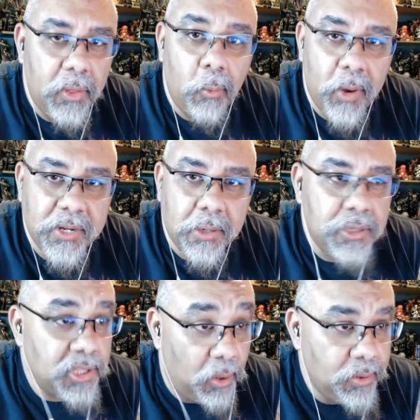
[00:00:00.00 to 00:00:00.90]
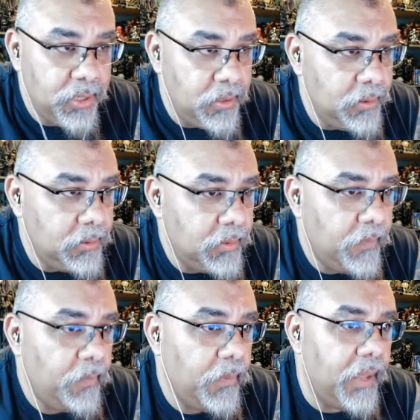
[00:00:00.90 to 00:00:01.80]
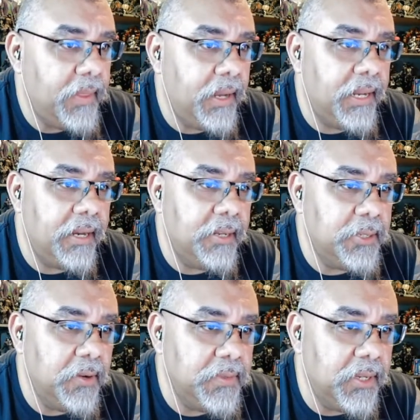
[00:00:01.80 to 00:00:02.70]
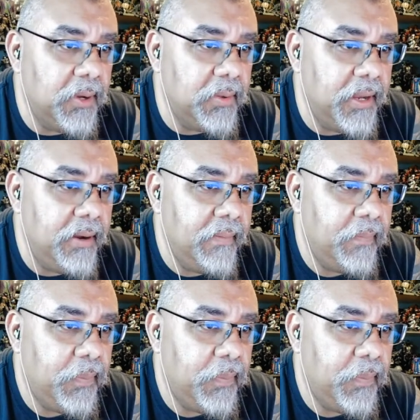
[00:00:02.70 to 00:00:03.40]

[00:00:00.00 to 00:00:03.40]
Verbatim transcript: The Winter Soldier. I think that deserves to go there.